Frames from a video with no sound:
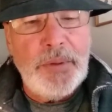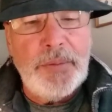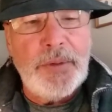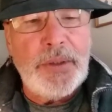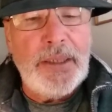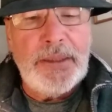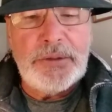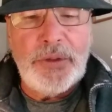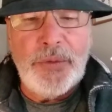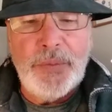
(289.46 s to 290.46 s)
Okay,
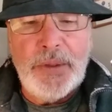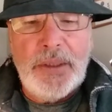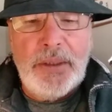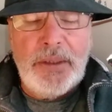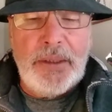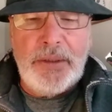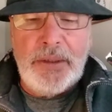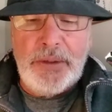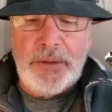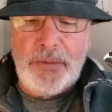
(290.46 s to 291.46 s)
so, and
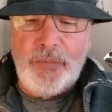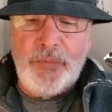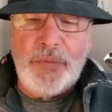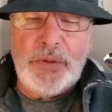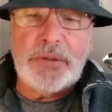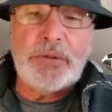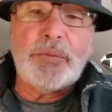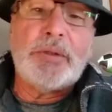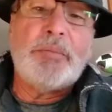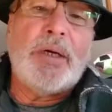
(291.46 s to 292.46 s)
then this is
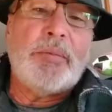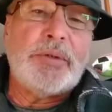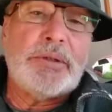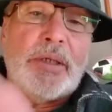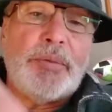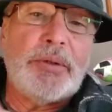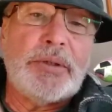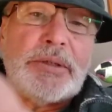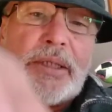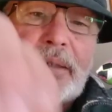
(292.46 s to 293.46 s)
what the bobber stopper
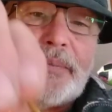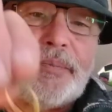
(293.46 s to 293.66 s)
looks like.